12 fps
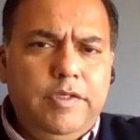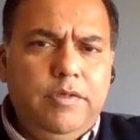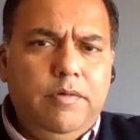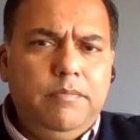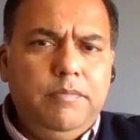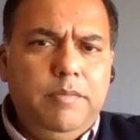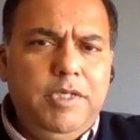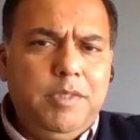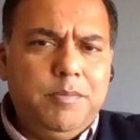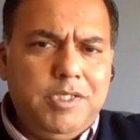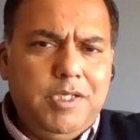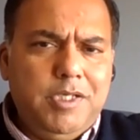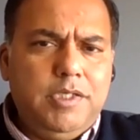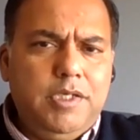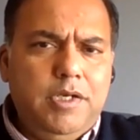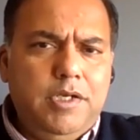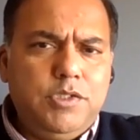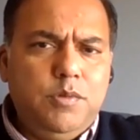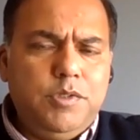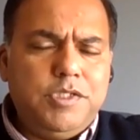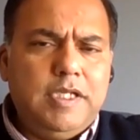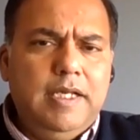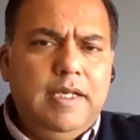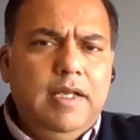you know medium-sized Kirana
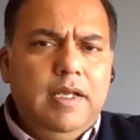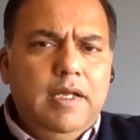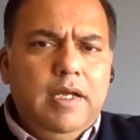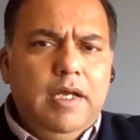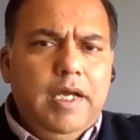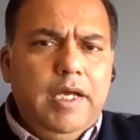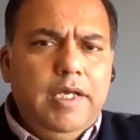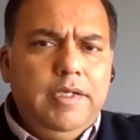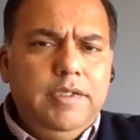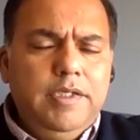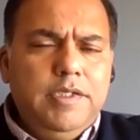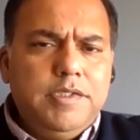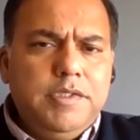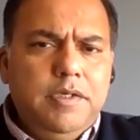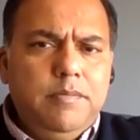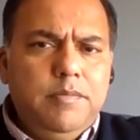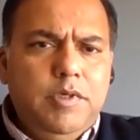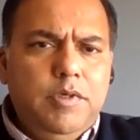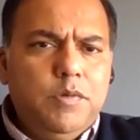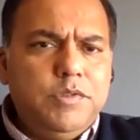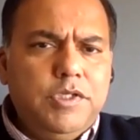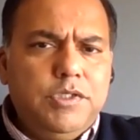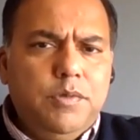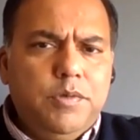stores, and these um,
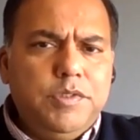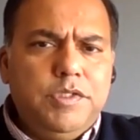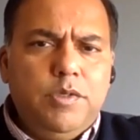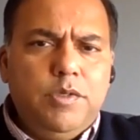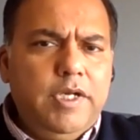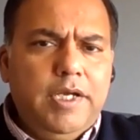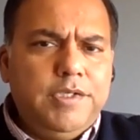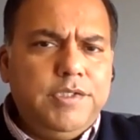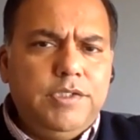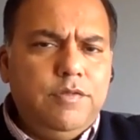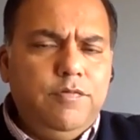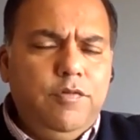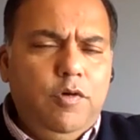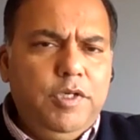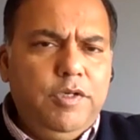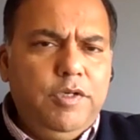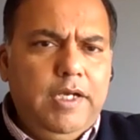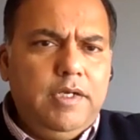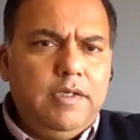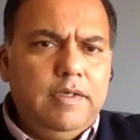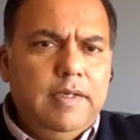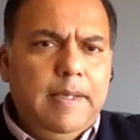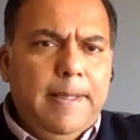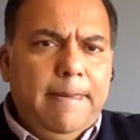grocery stores they don't get access to formal credit,
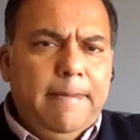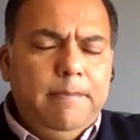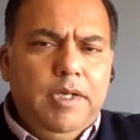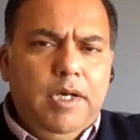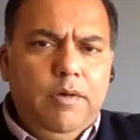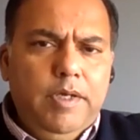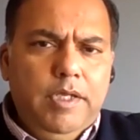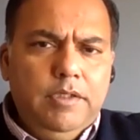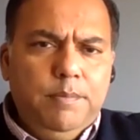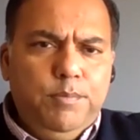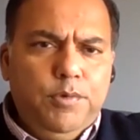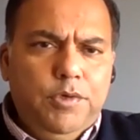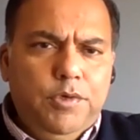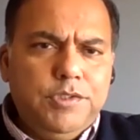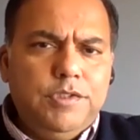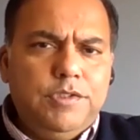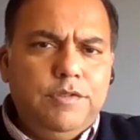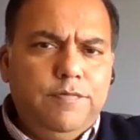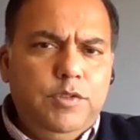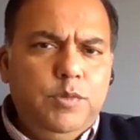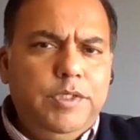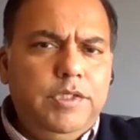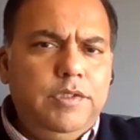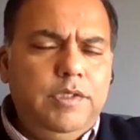Correct. Now, in the process of
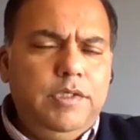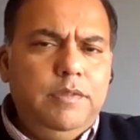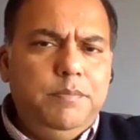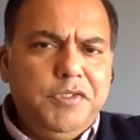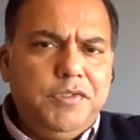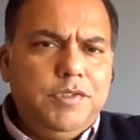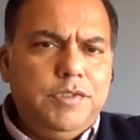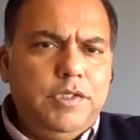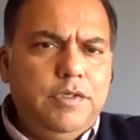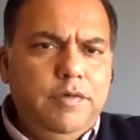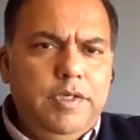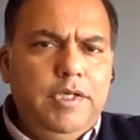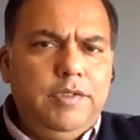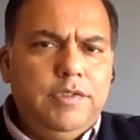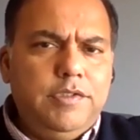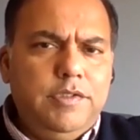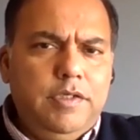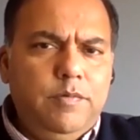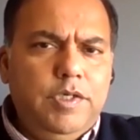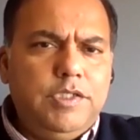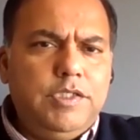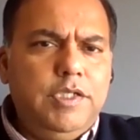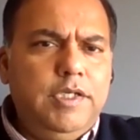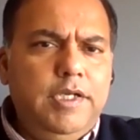doing the business and creating this network,
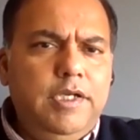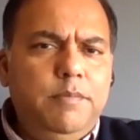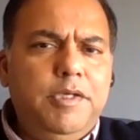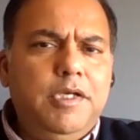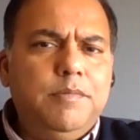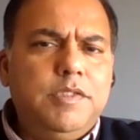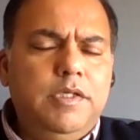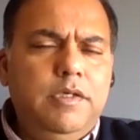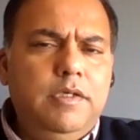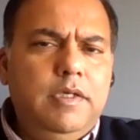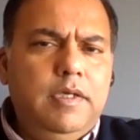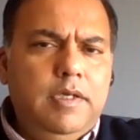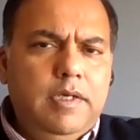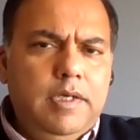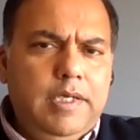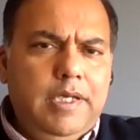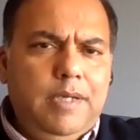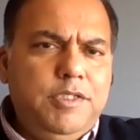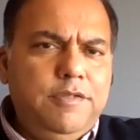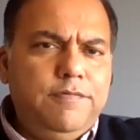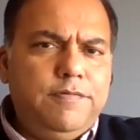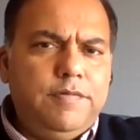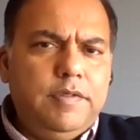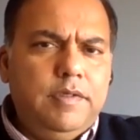certainly it becomes a
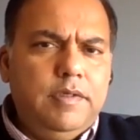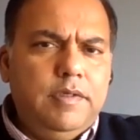captive